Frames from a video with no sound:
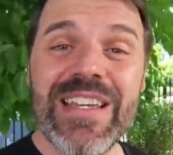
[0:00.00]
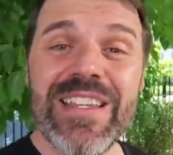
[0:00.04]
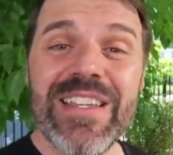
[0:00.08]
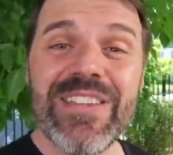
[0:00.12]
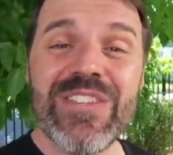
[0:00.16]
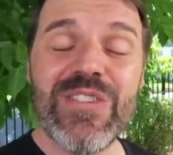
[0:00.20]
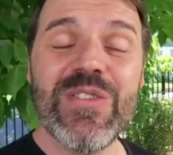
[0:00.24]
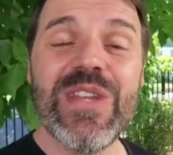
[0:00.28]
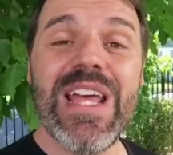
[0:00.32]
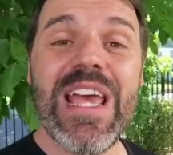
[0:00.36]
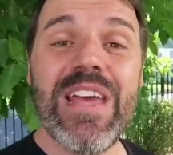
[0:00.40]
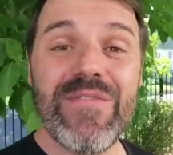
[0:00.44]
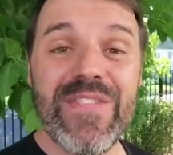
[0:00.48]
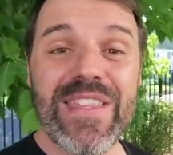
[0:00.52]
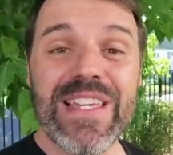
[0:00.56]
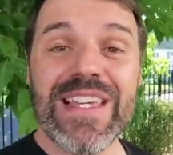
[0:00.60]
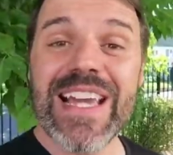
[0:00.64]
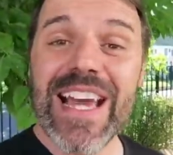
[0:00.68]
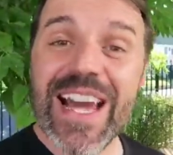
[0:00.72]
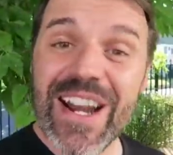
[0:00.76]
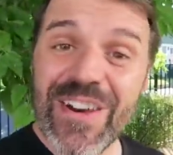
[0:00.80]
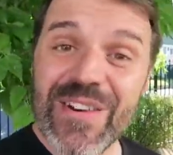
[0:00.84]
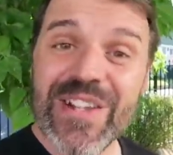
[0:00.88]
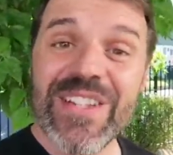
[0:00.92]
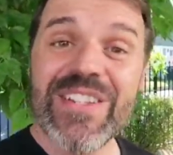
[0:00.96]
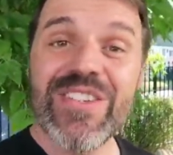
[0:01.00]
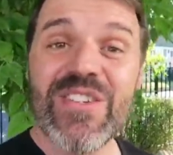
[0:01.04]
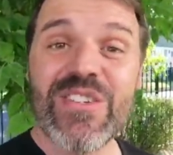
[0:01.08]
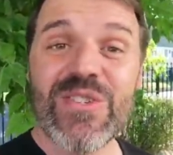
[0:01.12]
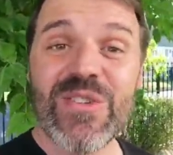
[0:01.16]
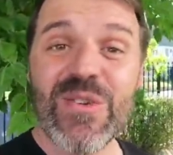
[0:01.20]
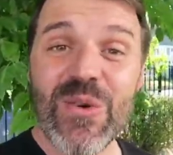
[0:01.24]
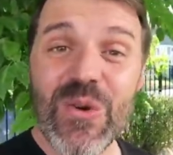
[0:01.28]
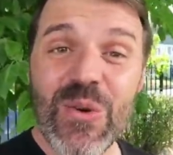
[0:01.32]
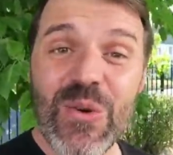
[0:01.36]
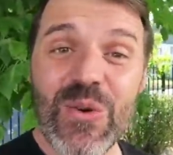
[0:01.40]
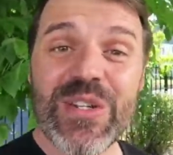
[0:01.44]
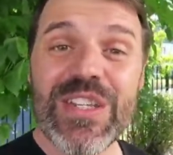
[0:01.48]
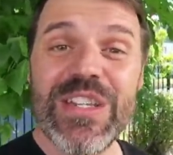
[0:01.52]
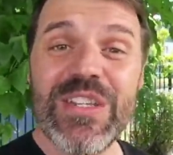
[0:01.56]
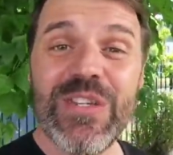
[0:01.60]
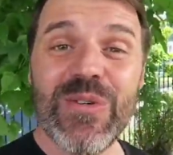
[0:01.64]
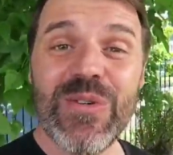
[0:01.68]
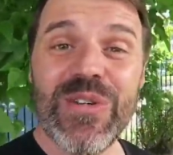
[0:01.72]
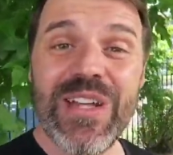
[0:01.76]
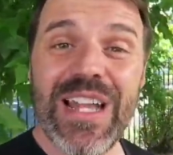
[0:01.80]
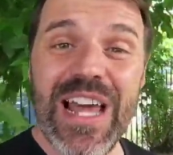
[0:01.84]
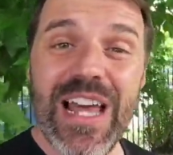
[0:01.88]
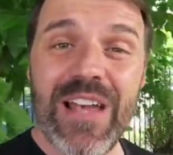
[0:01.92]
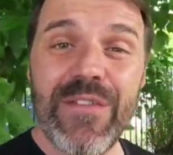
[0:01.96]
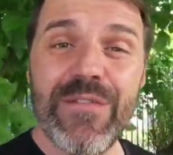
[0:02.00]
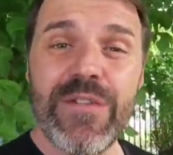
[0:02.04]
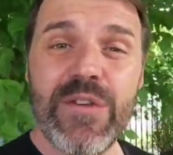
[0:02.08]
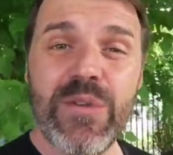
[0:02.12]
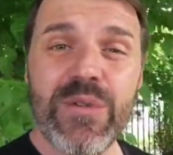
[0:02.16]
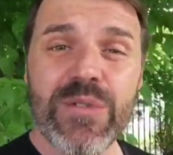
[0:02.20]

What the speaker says: that you'd have the courage to order your life,